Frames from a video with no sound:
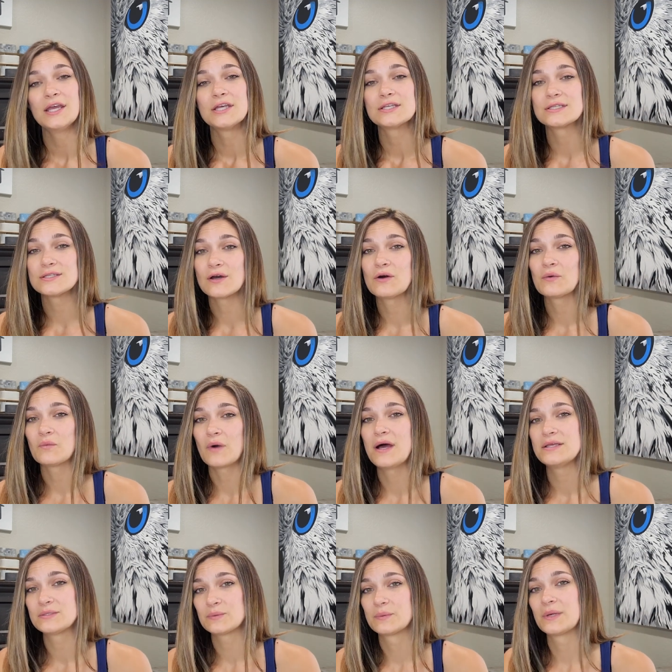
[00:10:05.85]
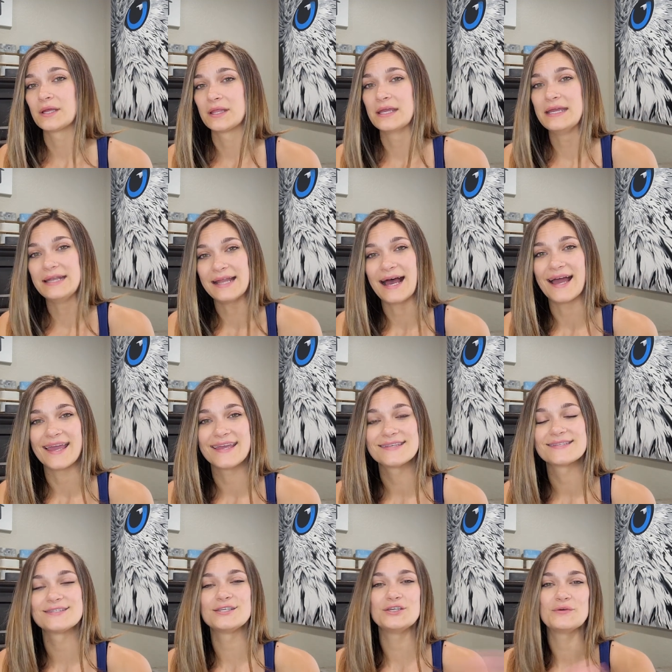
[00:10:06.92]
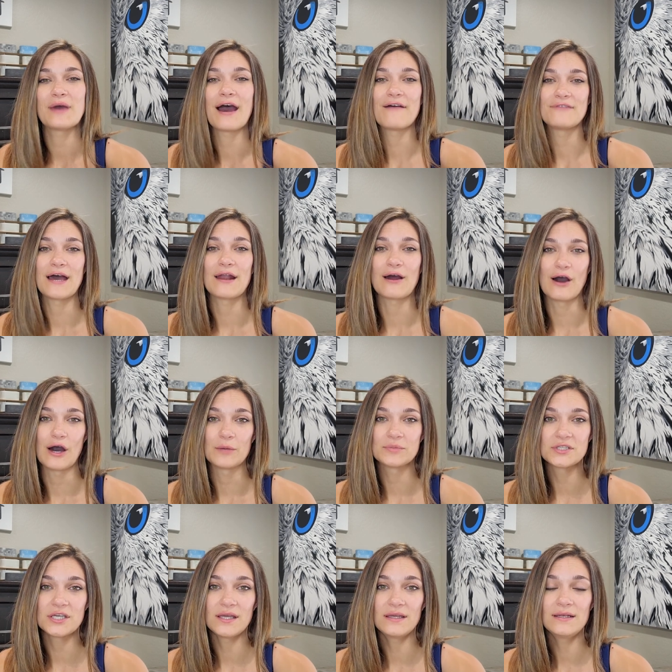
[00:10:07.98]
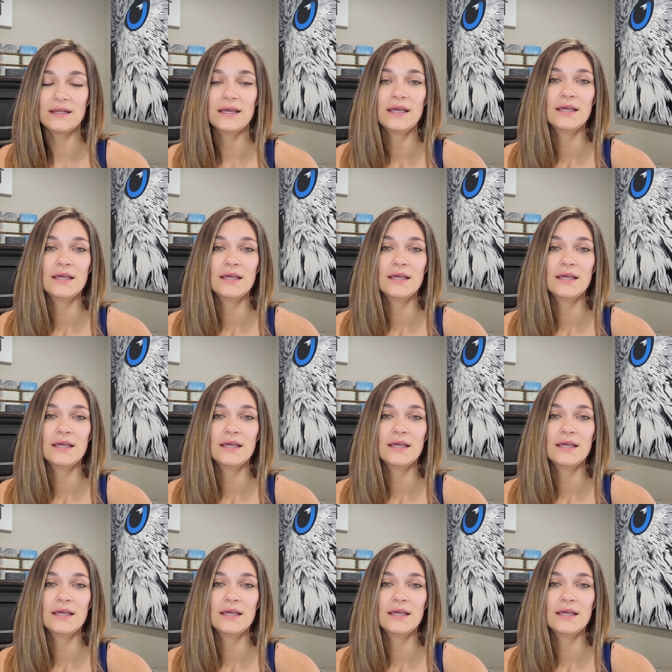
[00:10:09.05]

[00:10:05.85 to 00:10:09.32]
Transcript: So it was really nice to have that option